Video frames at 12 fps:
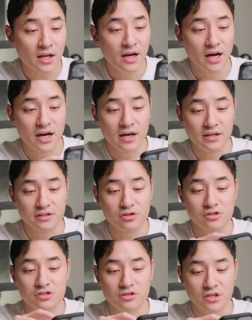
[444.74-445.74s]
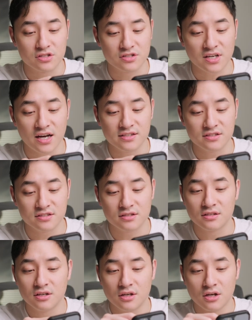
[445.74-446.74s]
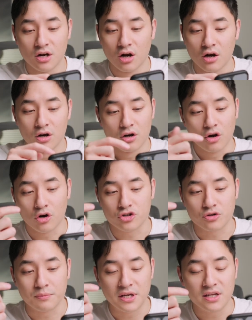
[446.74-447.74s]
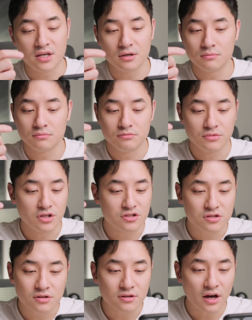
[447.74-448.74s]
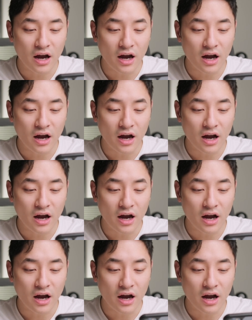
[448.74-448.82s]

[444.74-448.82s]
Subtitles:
and you can change the sizes, large or medium. It's